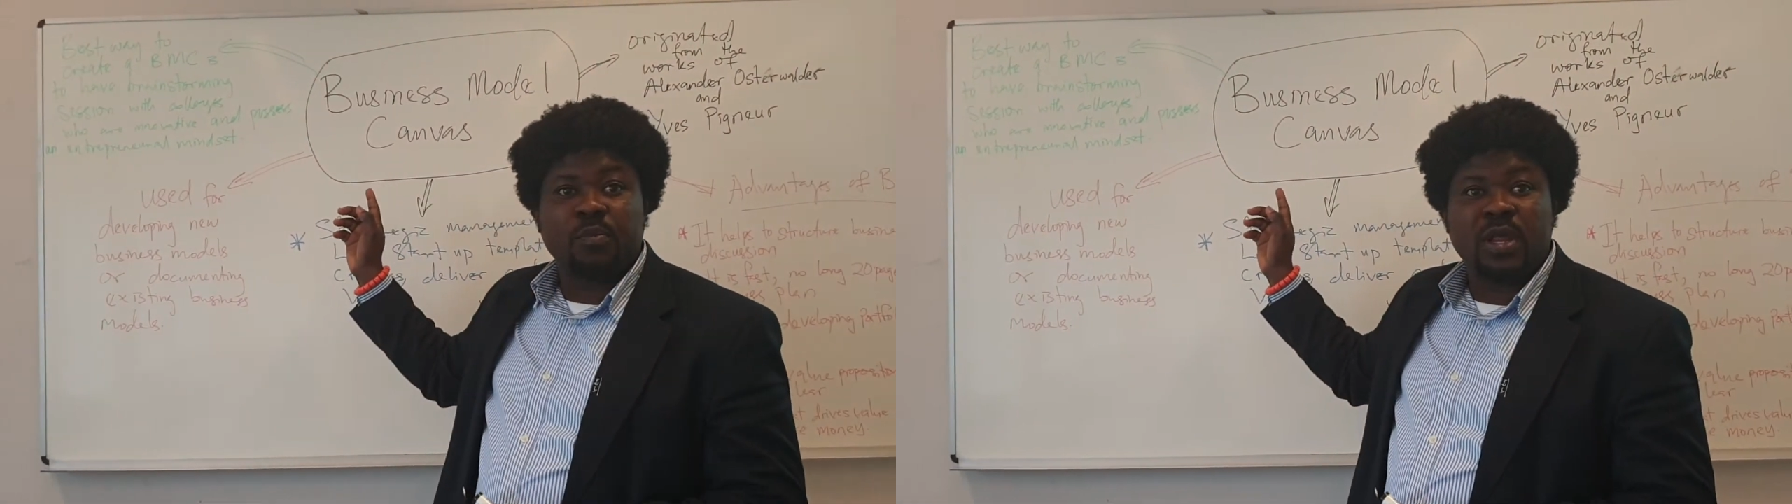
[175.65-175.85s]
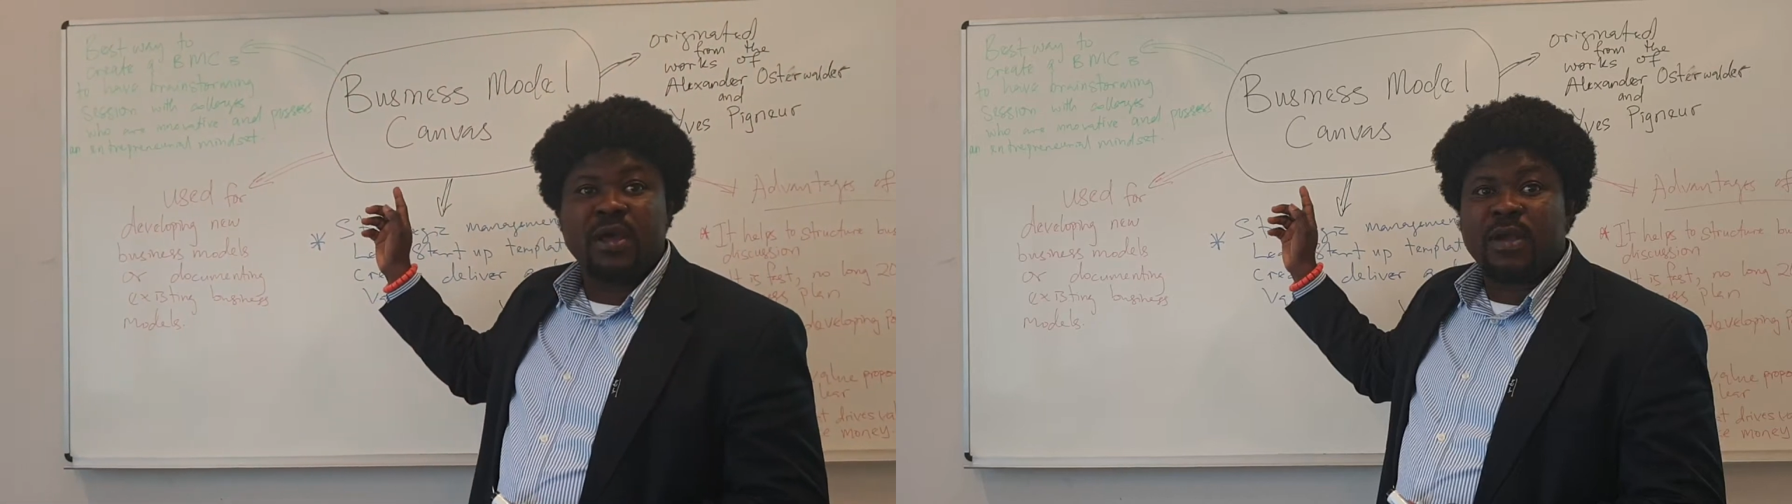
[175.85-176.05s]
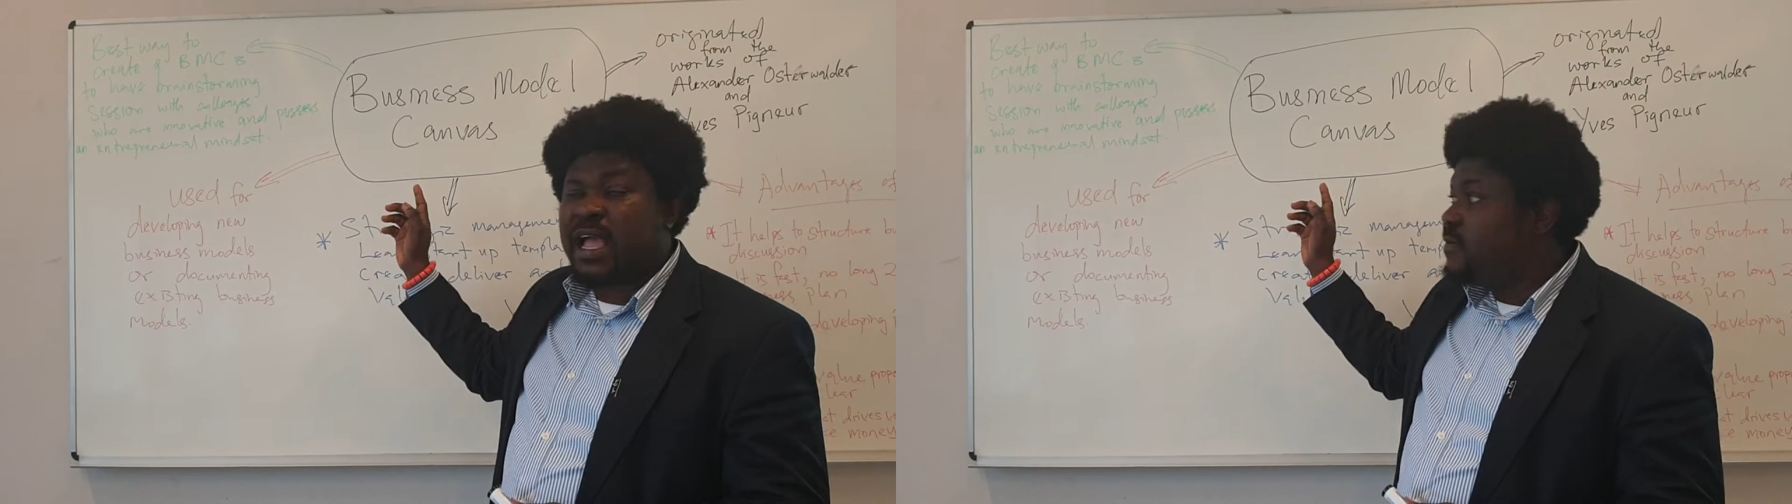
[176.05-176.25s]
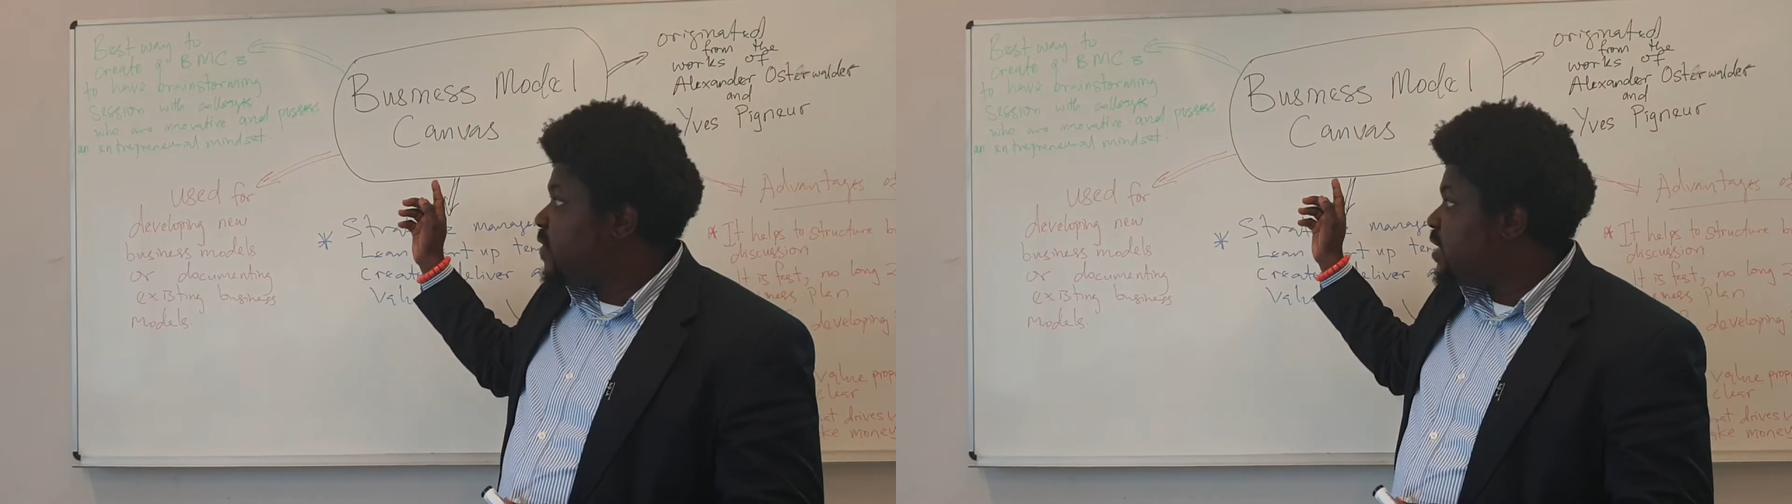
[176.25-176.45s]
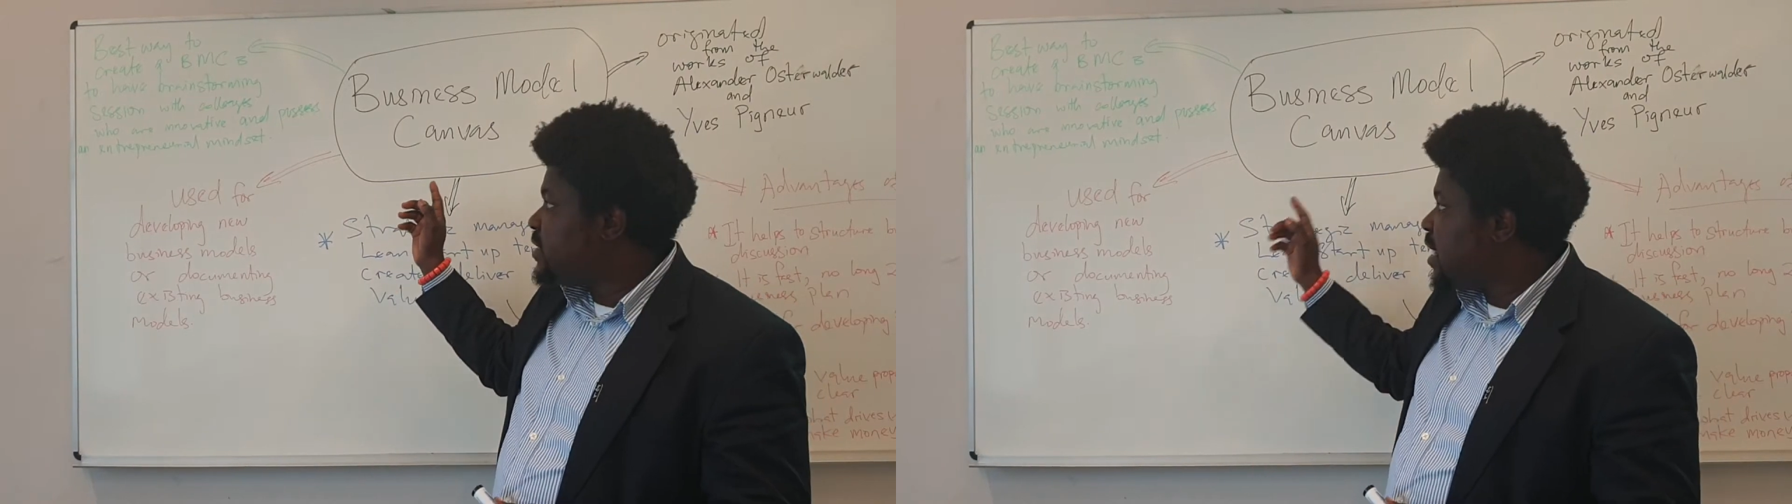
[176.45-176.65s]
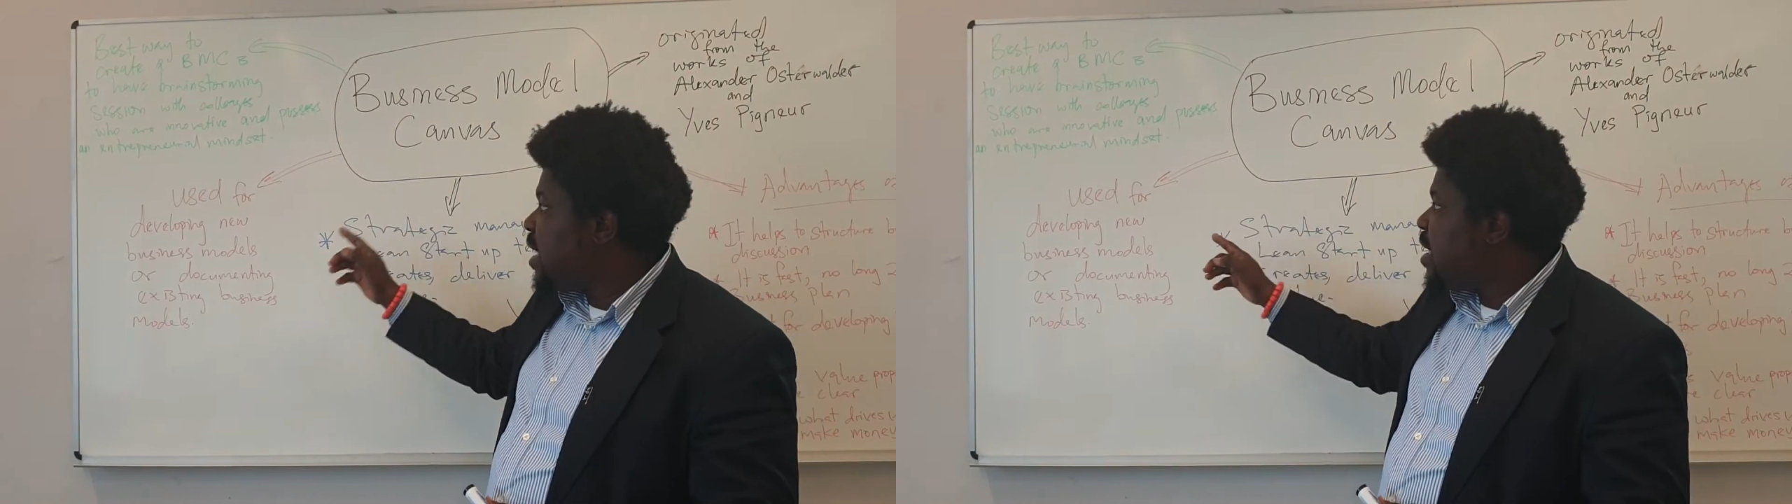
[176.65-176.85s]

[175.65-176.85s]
model canvas,